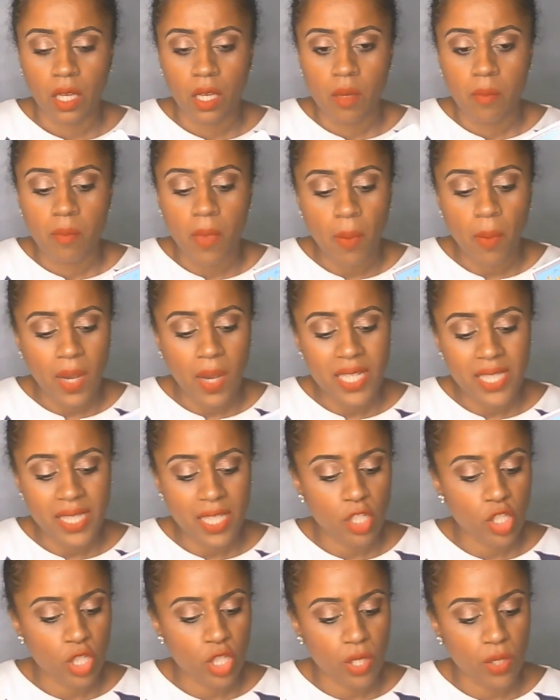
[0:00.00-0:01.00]
Remember what I
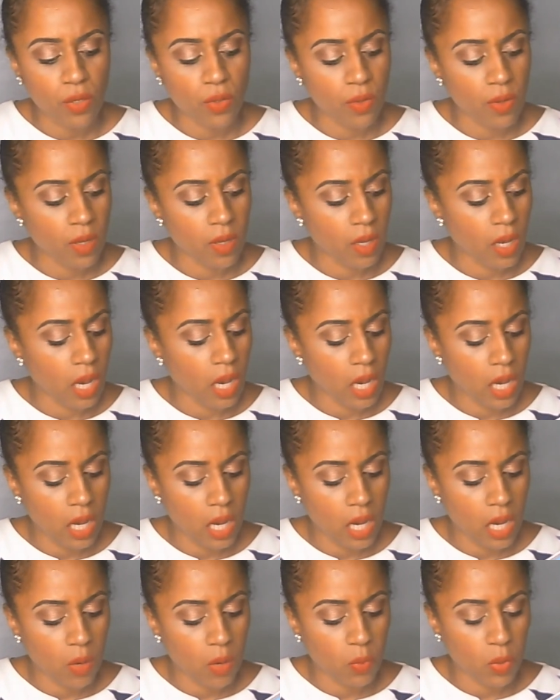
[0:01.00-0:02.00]
said to you,
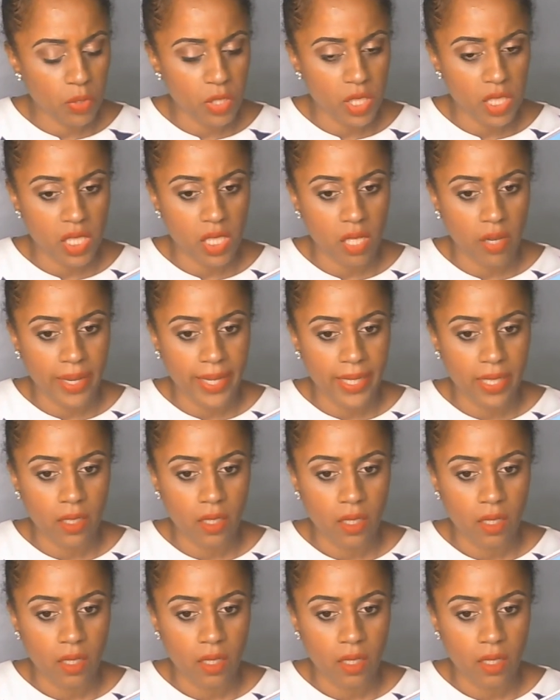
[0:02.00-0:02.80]
water sign?